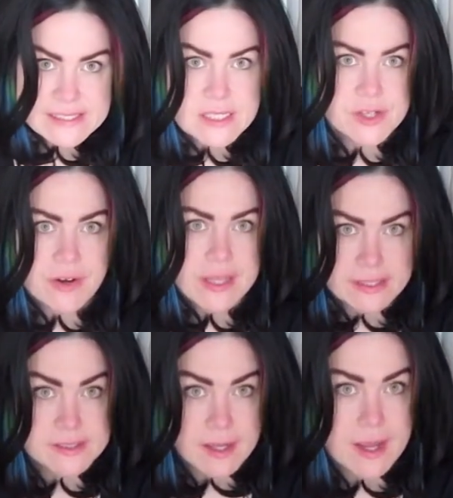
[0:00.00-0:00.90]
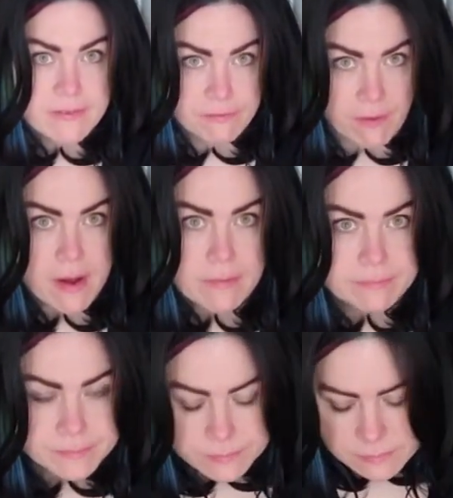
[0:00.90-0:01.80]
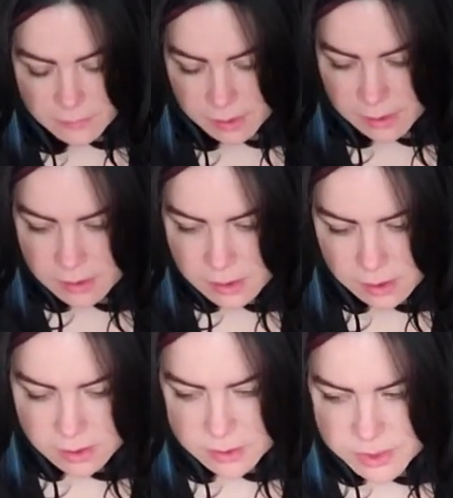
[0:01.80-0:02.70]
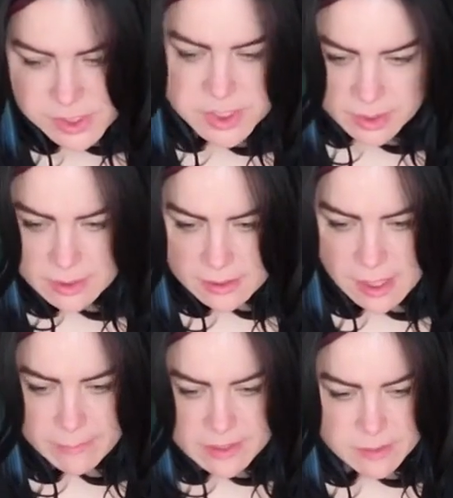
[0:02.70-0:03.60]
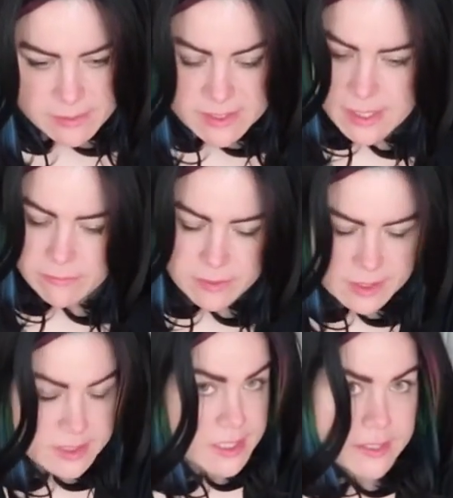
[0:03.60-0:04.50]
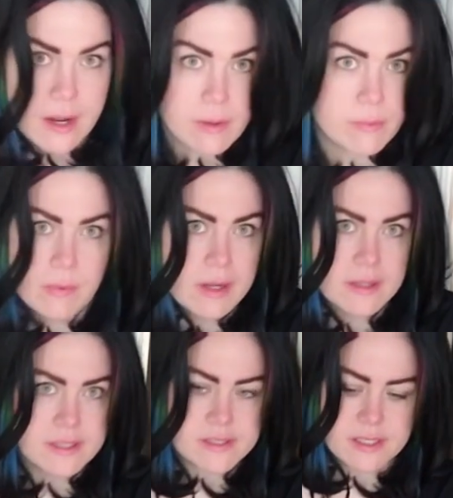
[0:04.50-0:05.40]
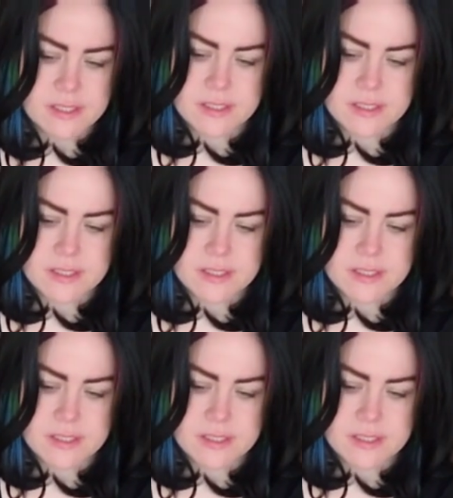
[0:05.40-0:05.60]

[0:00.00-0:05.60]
isn't dirty aside from, just generally coming to it, because I really did not wear this.